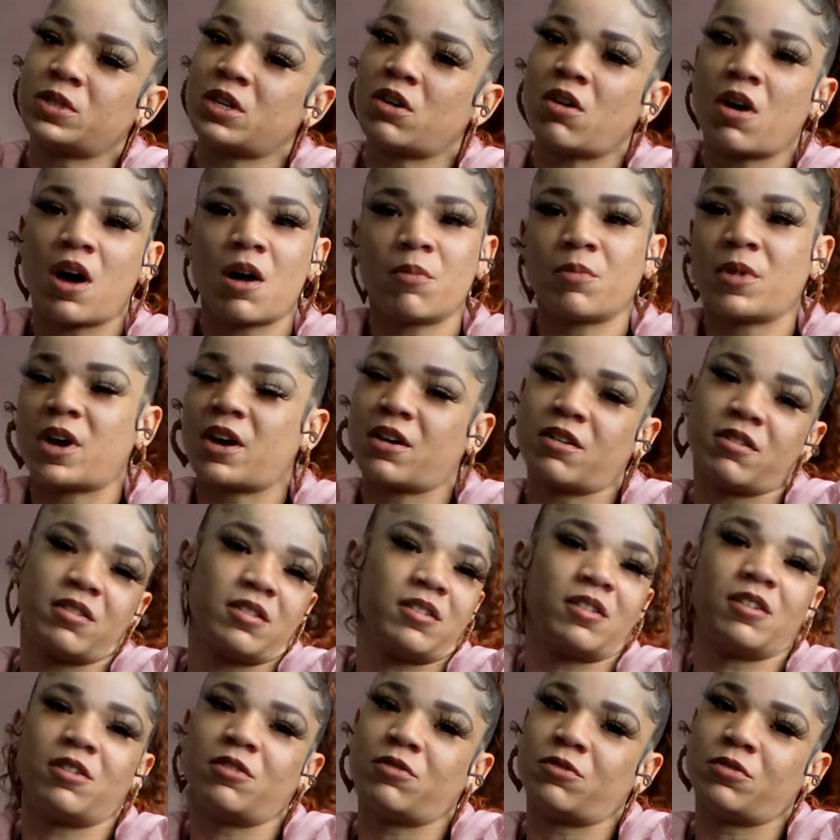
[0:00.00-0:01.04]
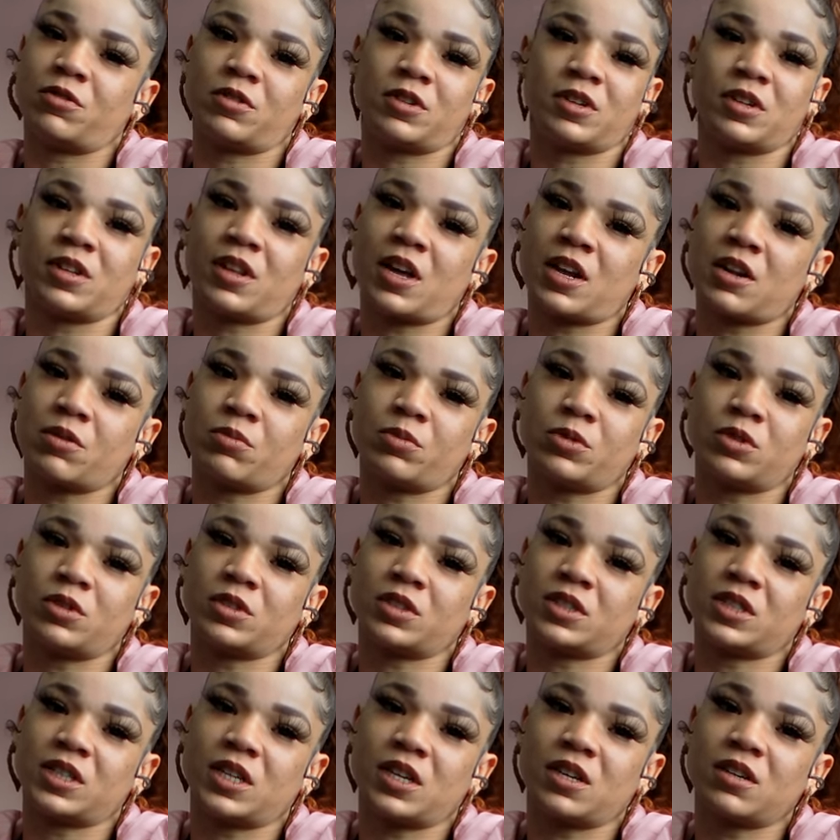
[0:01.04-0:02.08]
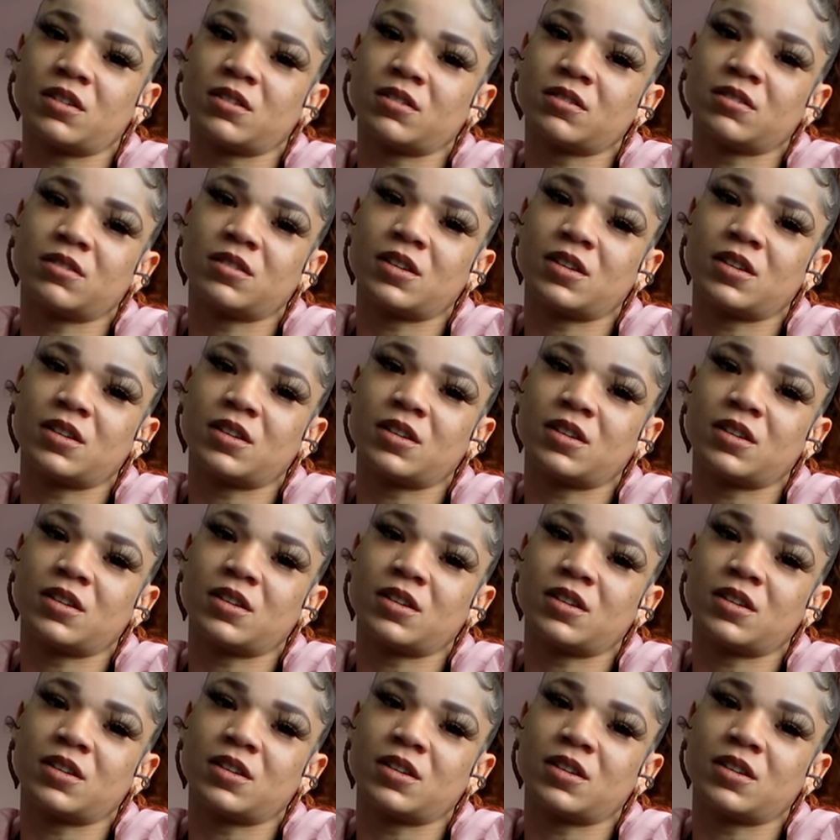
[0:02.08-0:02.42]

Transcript: so I'm not gonna go for a lot of bullshit.